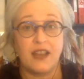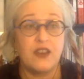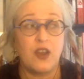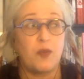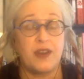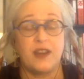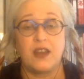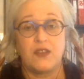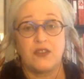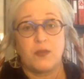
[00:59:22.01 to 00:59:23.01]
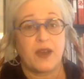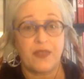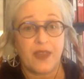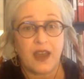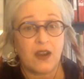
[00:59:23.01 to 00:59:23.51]
nobody knows
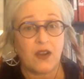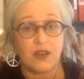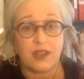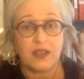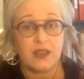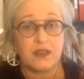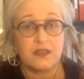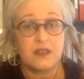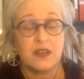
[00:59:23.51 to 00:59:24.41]
about that hardly because